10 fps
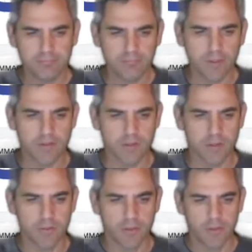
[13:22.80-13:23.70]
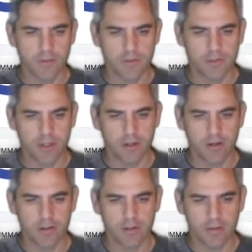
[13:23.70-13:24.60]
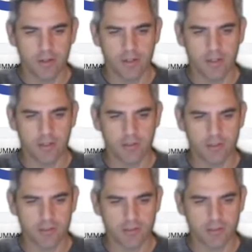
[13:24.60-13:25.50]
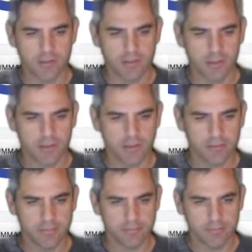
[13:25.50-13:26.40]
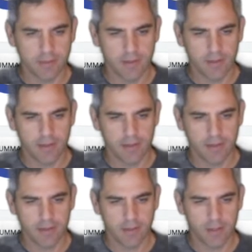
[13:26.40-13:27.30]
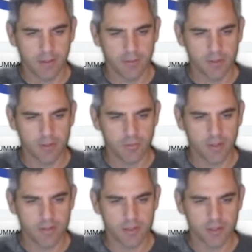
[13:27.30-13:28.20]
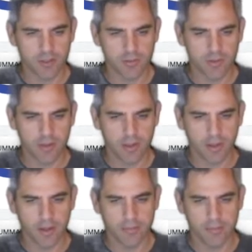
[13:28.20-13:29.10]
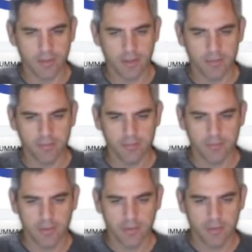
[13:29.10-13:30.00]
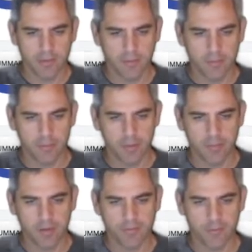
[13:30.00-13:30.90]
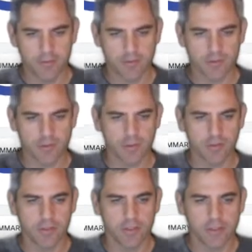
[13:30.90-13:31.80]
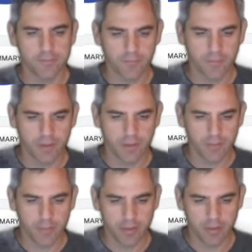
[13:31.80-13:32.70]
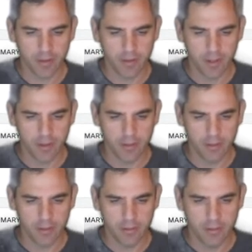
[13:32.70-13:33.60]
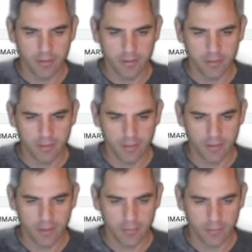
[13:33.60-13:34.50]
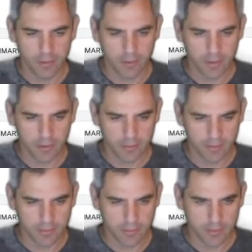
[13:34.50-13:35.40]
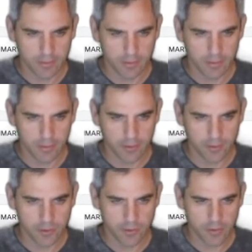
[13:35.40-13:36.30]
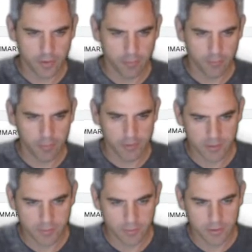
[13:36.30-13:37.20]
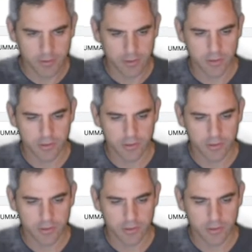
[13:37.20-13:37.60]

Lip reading: So you see your authentications. I'm not quite sure why it's not showing that, but my phones are certainly authenticated to the network, and I'll show you that with my switch.